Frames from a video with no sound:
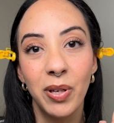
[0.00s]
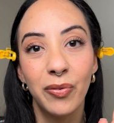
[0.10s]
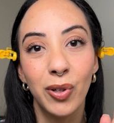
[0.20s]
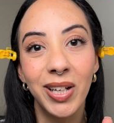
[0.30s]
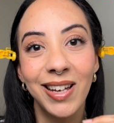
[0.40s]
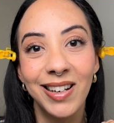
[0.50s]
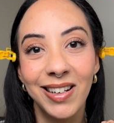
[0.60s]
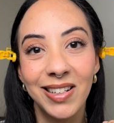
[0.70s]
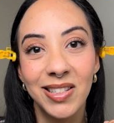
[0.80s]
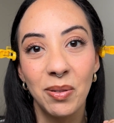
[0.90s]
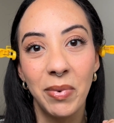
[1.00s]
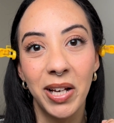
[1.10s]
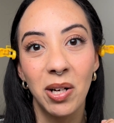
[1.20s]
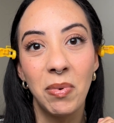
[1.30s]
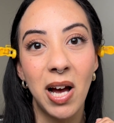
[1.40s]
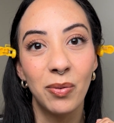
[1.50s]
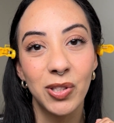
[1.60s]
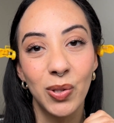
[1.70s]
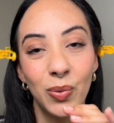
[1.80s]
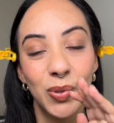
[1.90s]
Before getting into makeup, I was
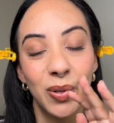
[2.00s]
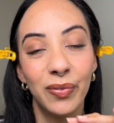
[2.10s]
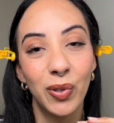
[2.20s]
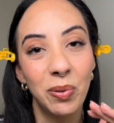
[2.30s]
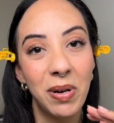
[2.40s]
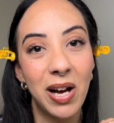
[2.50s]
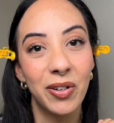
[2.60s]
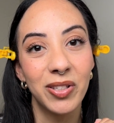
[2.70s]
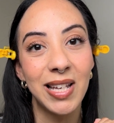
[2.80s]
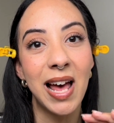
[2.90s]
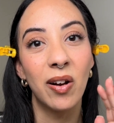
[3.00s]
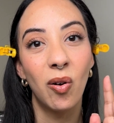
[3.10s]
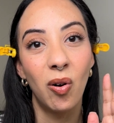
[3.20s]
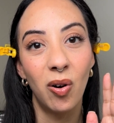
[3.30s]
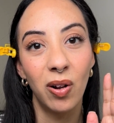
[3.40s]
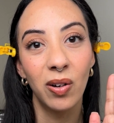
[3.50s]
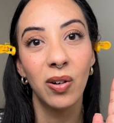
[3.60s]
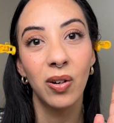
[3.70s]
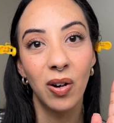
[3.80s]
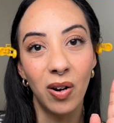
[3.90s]
told to avoid powders at all
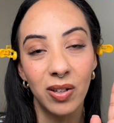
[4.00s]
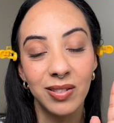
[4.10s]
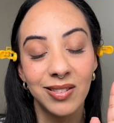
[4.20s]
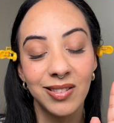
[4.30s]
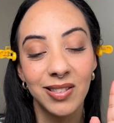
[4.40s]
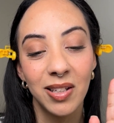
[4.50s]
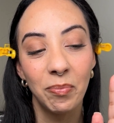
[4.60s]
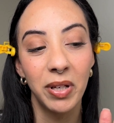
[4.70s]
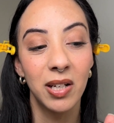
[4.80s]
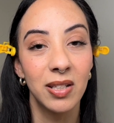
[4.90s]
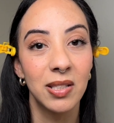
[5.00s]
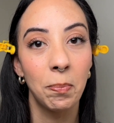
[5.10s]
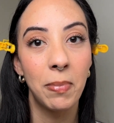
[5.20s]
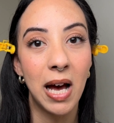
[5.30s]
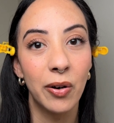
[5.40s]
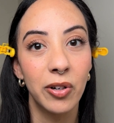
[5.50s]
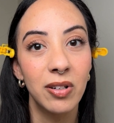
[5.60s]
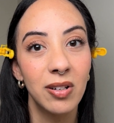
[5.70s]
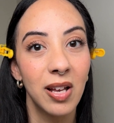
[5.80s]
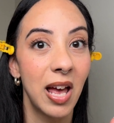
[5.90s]
costs because
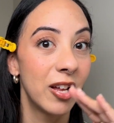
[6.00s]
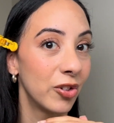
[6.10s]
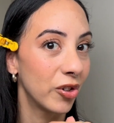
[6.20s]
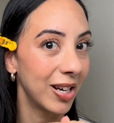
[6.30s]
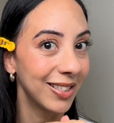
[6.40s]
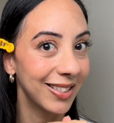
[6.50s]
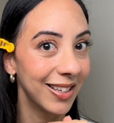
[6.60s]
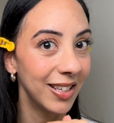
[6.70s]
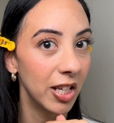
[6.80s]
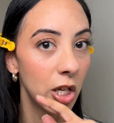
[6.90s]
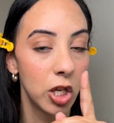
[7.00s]
powder and dry skin,